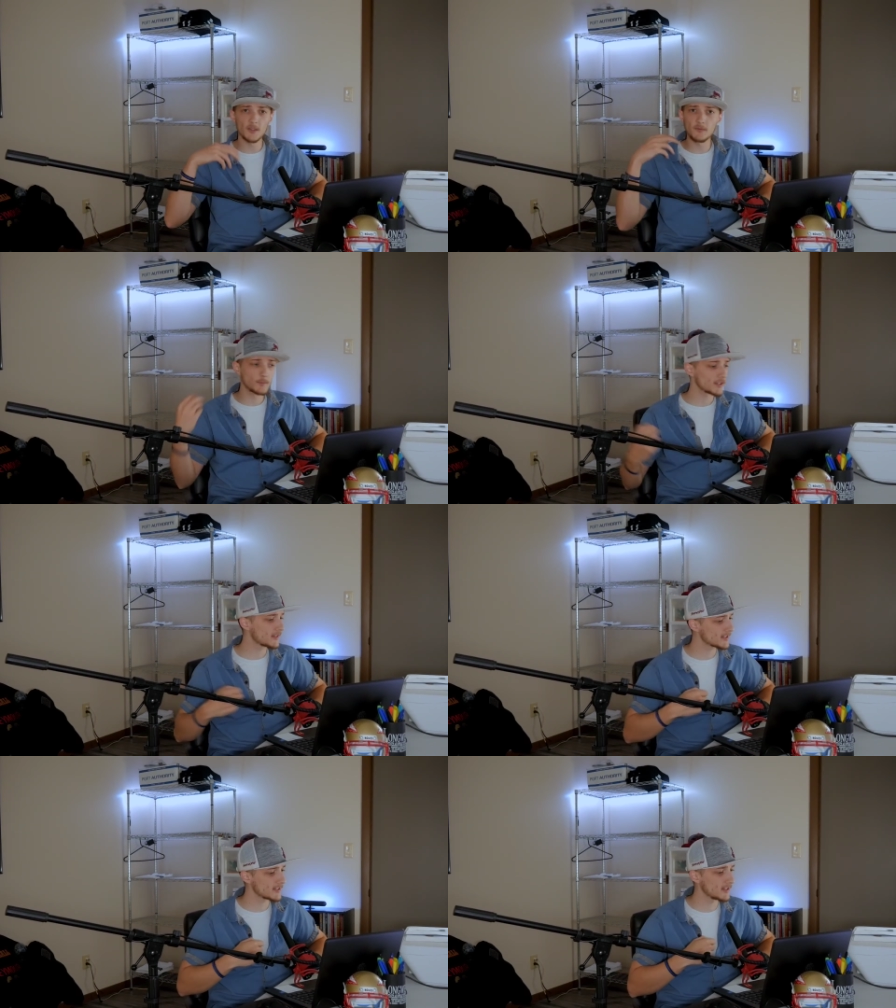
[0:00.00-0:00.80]
and from the
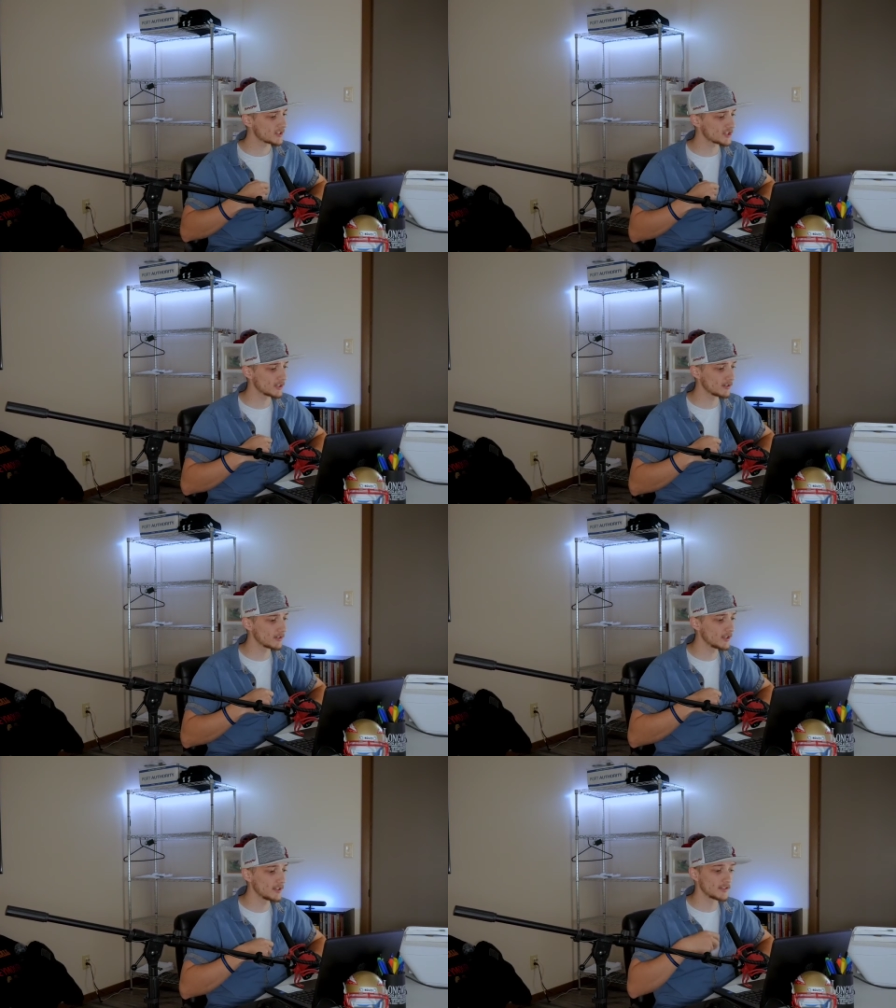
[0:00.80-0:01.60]
things that I
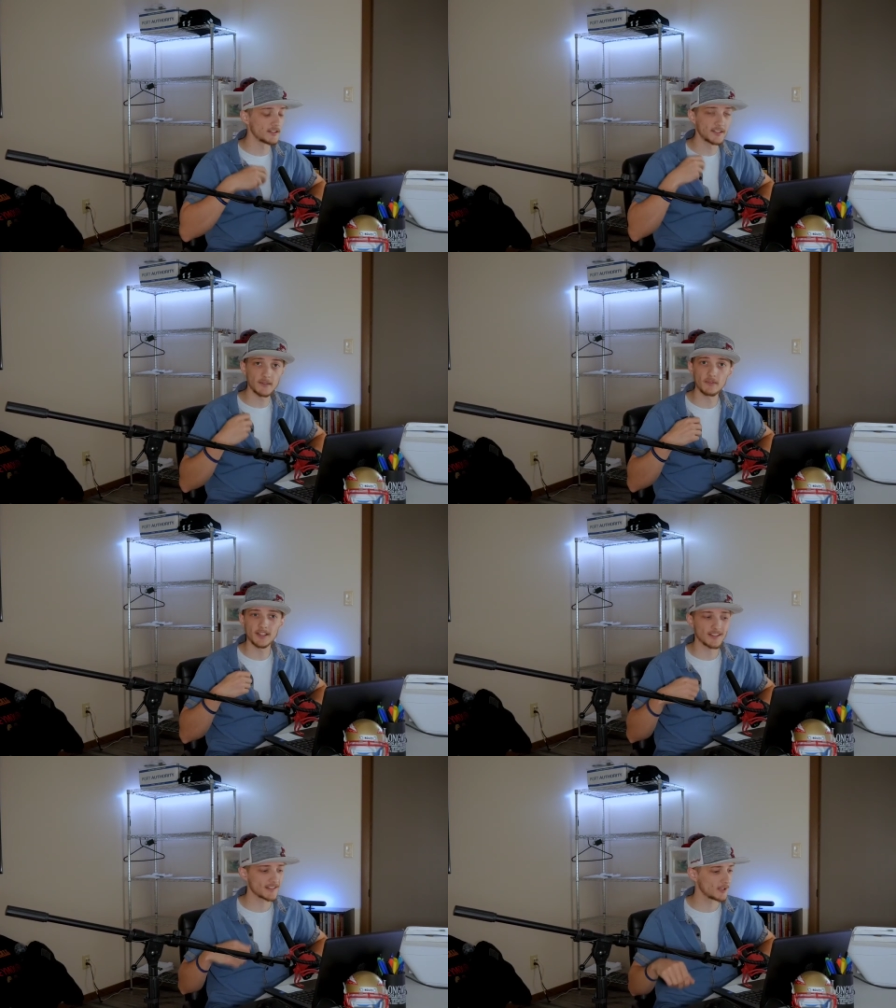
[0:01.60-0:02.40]
share, then
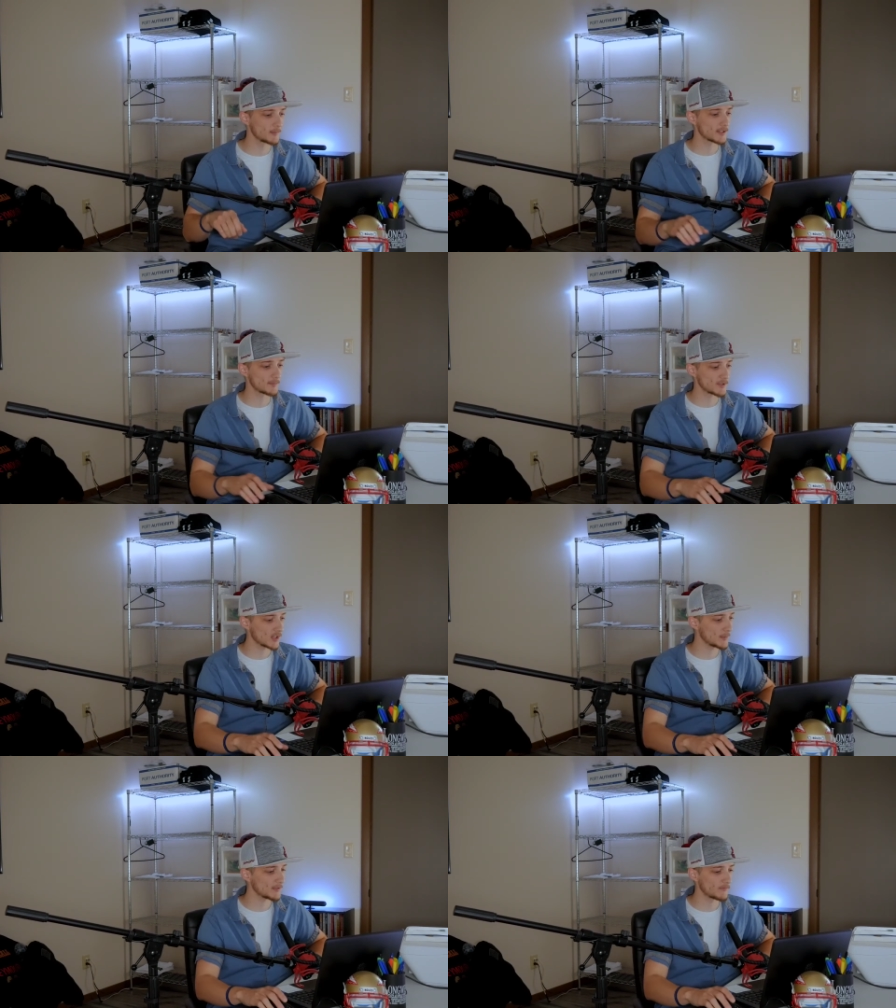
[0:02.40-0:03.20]
definitely consider
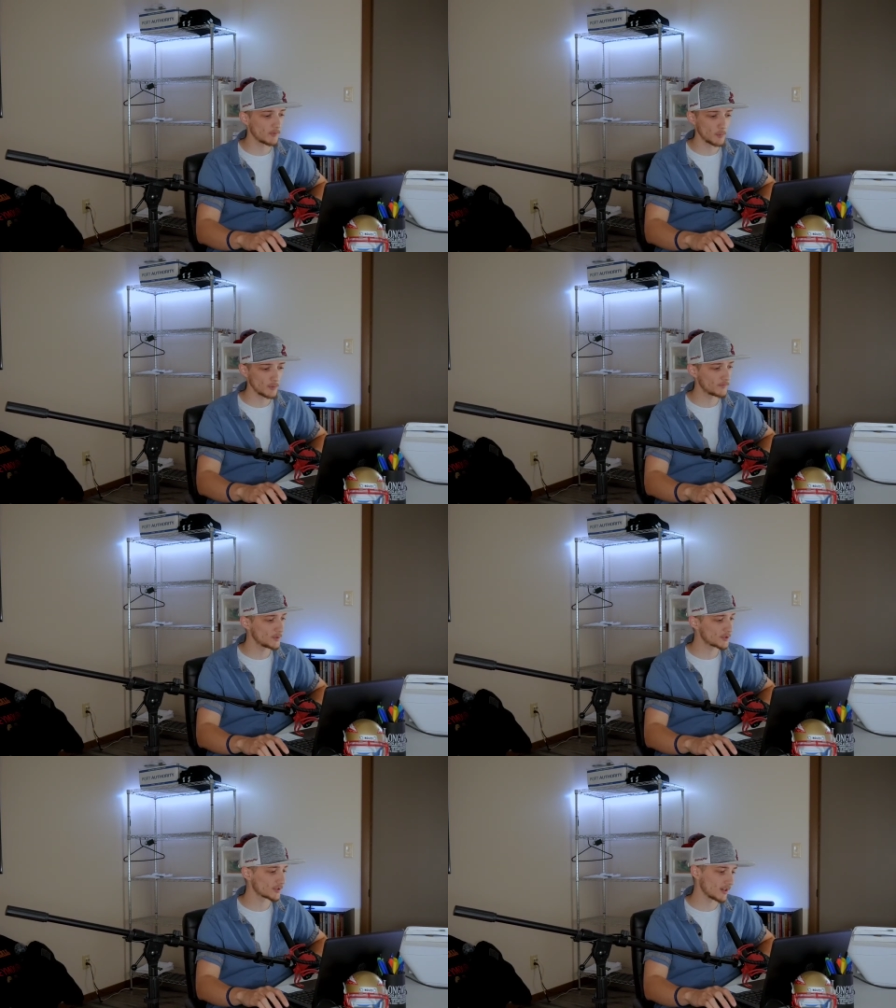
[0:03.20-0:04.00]
subscribing for more
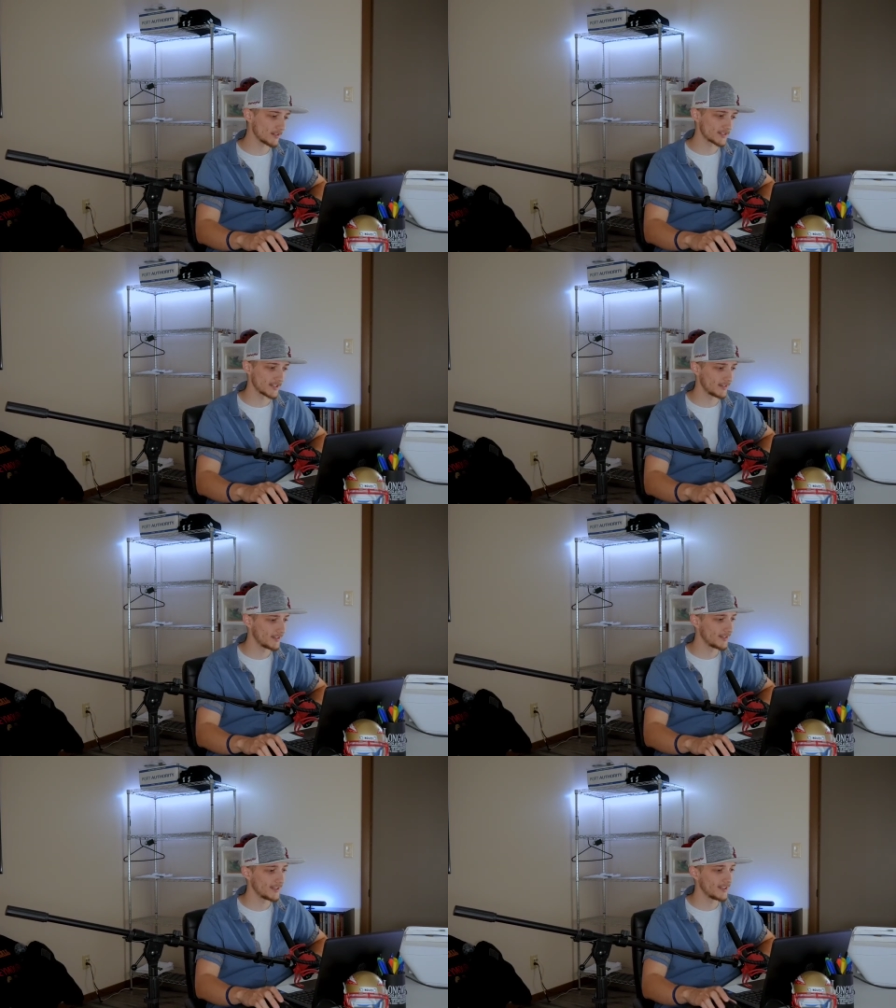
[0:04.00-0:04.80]
future content.